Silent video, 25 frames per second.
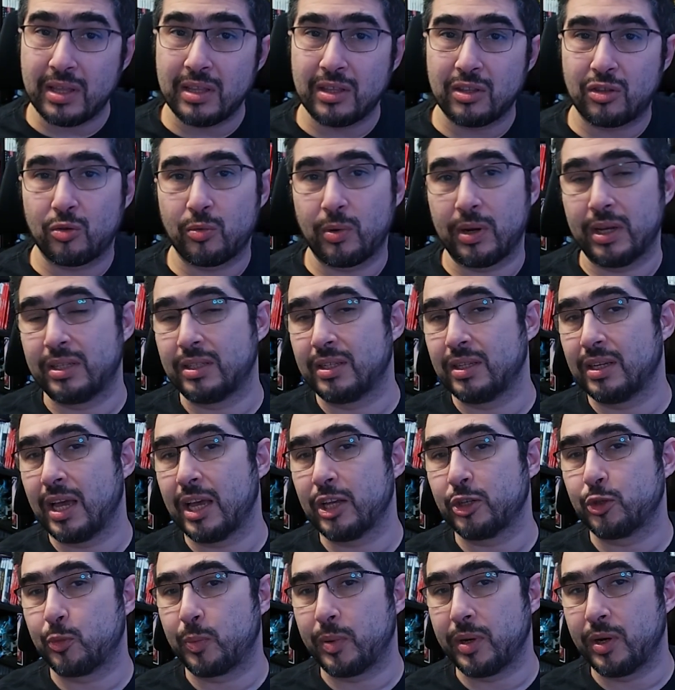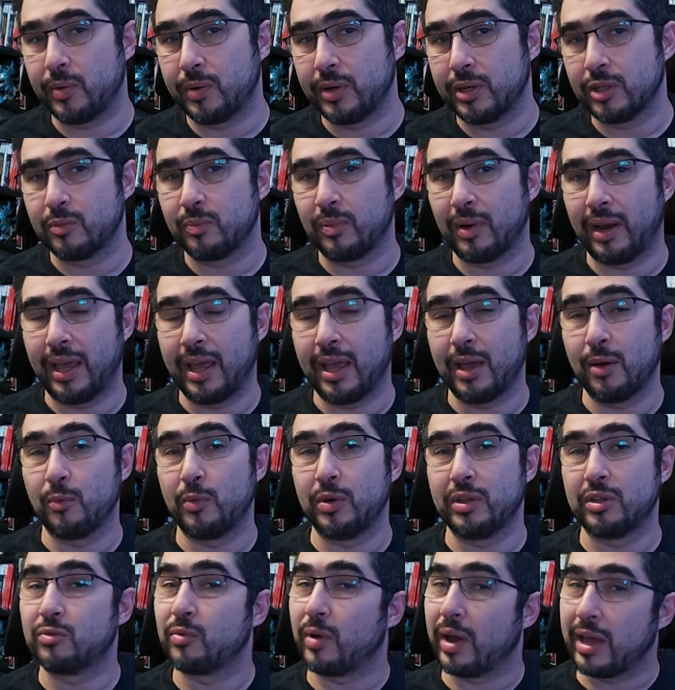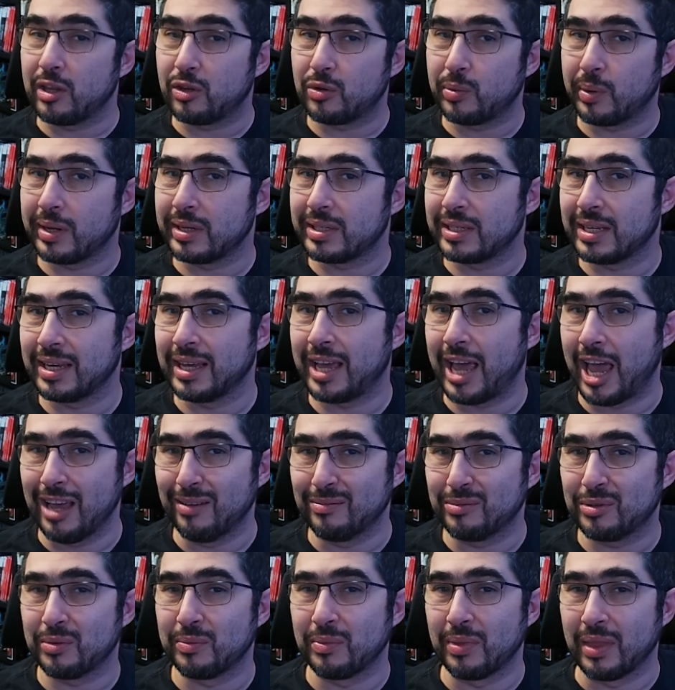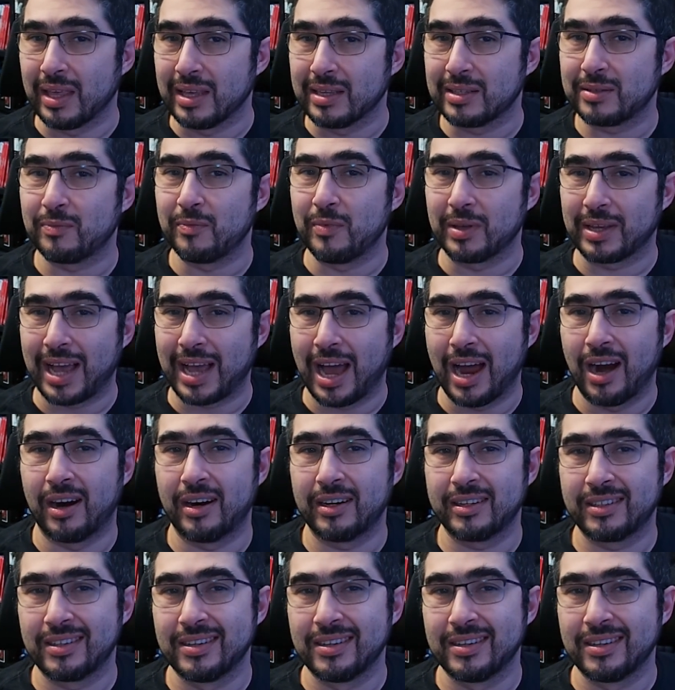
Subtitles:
interesting experience playing with ray tracing games on this car.